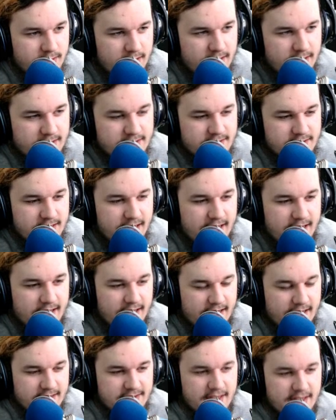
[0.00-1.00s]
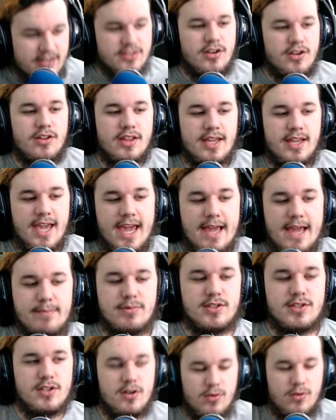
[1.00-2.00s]
It's, yeah, like I said, it's all the
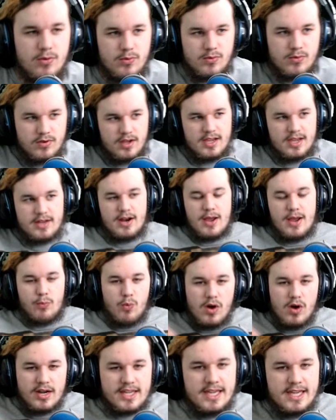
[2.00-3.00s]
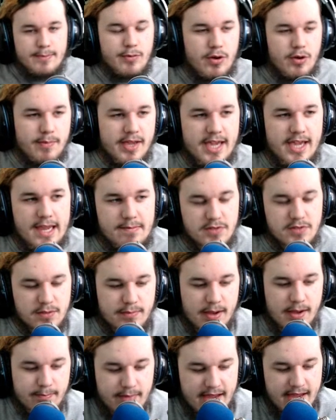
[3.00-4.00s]
games, so, and I want to keep all my games
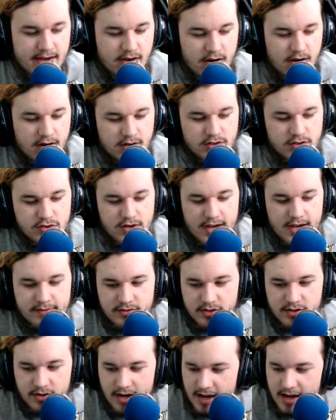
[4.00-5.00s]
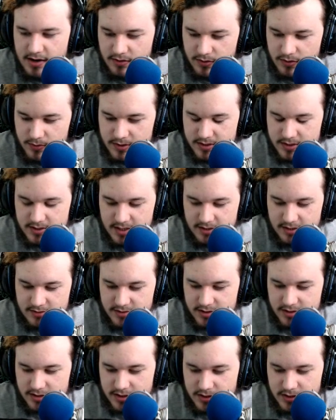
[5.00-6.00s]
on my main hard drive, so I don't know what
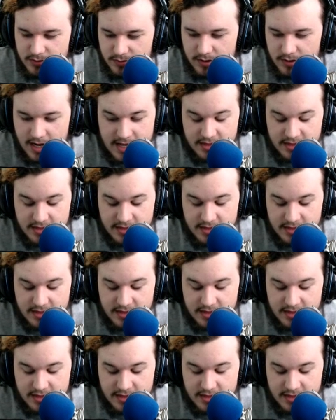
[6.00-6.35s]
else to do.